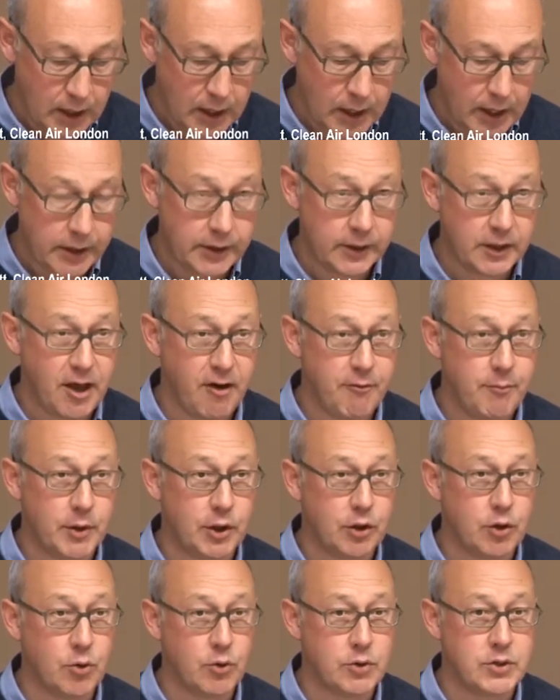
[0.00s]
Uh, the government,
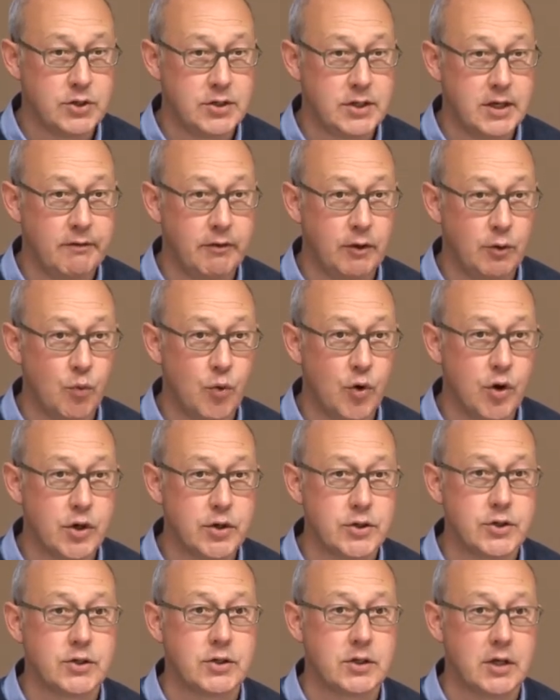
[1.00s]
of course, is even
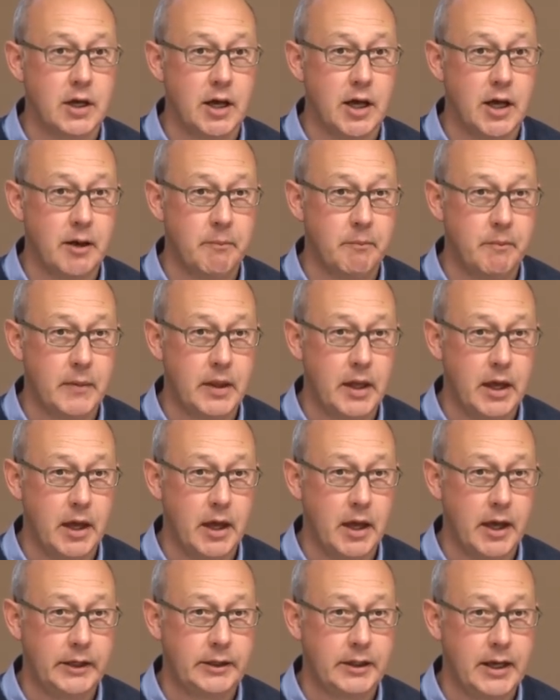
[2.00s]
worse. Um,
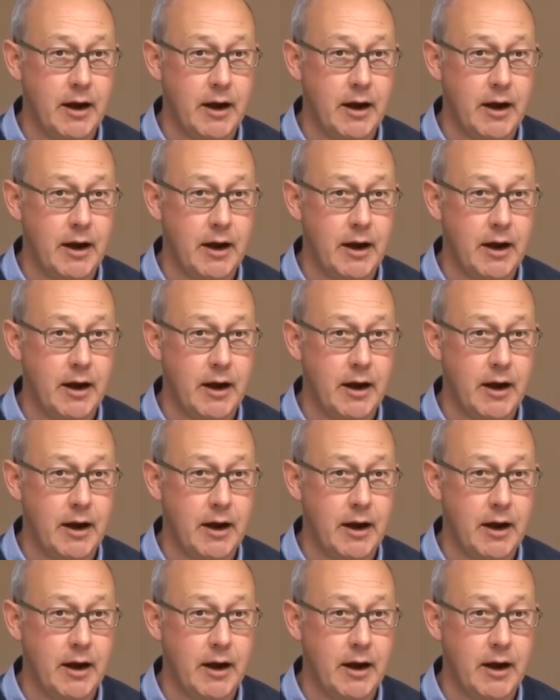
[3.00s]
uh, I'd